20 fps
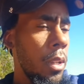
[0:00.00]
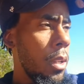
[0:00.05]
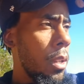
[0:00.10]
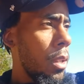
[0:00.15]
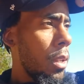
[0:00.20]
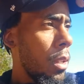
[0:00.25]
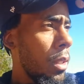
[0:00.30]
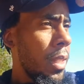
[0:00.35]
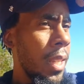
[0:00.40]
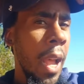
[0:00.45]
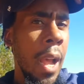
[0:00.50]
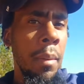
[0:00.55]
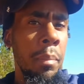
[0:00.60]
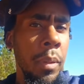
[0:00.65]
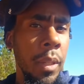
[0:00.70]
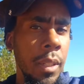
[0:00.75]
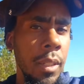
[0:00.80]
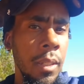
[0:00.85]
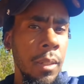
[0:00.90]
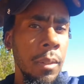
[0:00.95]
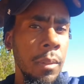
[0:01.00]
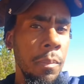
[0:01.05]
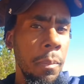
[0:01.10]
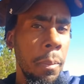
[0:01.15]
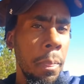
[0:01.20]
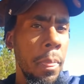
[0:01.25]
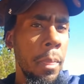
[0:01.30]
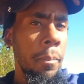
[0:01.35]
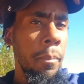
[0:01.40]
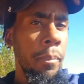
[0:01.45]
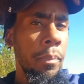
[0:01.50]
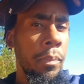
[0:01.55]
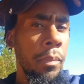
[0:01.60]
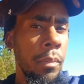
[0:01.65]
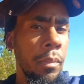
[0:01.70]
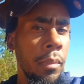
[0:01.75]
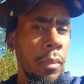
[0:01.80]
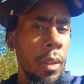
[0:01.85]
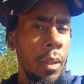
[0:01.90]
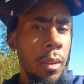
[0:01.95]
topics,
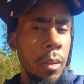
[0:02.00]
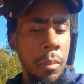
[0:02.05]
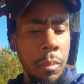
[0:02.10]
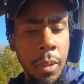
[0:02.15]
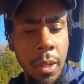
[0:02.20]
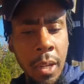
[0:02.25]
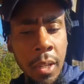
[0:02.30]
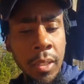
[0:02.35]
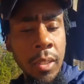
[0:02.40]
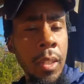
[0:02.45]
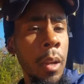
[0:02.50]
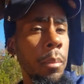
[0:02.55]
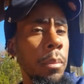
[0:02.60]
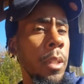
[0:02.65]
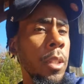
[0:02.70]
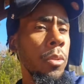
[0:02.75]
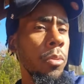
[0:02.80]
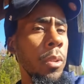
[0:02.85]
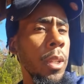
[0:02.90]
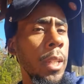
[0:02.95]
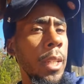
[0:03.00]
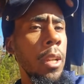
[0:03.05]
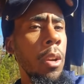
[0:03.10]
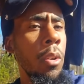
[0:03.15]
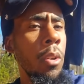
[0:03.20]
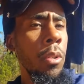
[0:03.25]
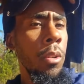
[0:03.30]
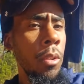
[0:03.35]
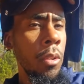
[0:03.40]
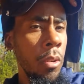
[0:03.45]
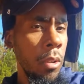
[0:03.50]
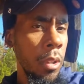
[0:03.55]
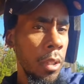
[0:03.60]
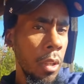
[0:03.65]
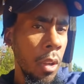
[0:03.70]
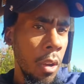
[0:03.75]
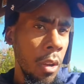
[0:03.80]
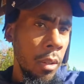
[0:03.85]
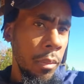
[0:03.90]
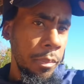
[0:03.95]
because something is really going on,
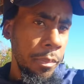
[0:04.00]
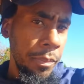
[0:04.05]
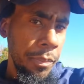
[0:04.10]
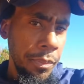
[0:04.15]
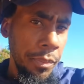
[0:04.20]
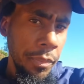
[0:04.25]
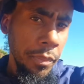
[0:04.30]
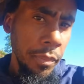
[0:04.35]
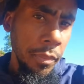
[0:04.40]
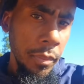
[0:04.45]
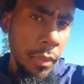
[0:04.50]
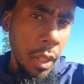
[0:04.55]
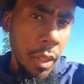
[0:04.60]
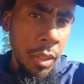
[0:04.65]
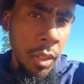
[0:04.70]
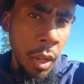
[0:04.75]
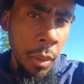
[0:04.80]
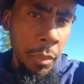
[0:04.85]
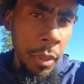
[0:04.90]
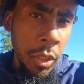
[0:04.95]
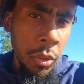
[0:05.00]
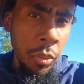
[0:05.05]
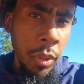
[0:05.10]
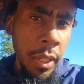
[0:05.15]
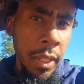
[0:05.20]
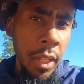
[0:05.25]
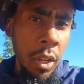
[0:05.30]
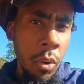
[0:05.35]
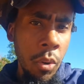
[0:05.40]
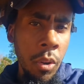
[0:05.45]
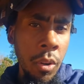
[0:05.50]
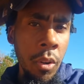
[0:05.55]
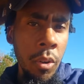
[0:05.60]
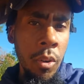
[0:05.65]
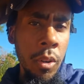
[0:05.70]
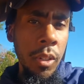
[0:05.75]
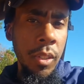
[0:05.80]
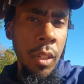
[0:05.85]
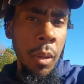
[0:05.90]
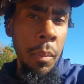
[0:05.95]
y'all. Something is really going
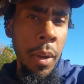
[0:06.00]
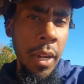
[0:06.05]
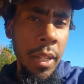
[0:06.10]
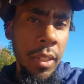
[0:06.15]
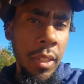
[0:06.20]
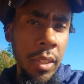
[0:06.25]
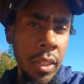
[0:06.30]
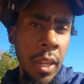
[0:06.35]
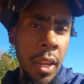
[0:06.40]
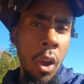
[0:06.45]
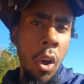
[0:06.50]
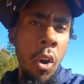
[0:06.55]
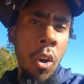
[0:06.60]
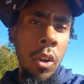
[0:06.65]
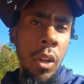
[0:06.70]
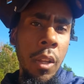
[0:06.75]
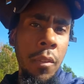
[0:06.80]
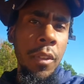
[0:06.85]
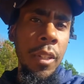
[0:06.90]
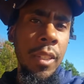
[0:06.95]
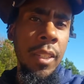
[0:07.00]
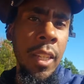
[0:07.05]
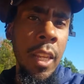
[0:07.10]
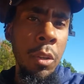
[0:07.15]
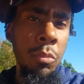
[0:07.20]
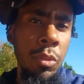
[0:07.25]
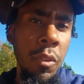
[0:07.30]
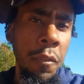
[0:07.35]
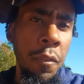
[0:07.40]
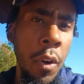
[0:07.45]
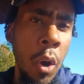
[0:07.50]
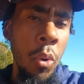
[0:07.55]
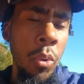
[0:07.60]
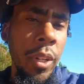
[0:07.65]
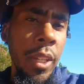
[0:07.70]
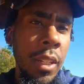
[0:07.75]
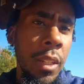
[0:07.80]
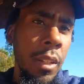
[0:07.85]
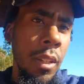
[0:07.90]
on. Somebody said all of it seems phony.